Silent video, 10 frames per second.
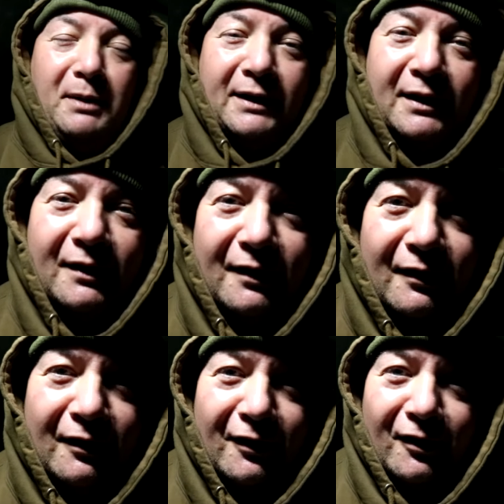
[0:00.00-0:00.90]
big
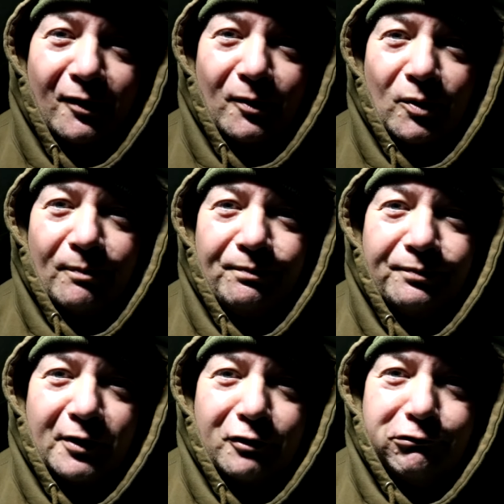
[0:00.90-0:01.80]

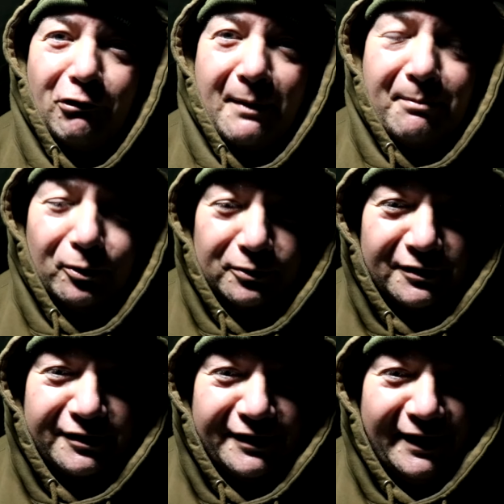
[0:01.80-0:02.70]
tripod
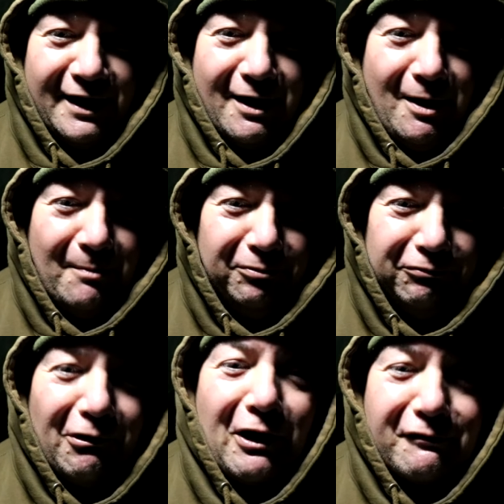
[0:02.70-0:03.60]
sitting up
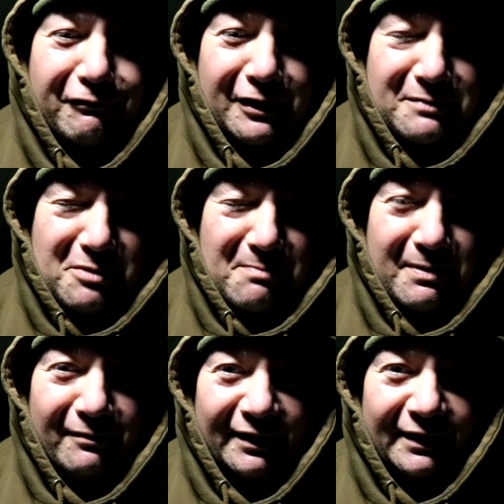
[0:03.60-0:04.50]
right in front of my
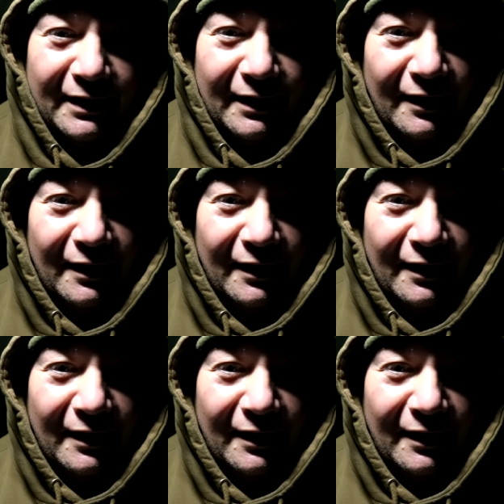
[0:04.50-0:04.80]
bivvy.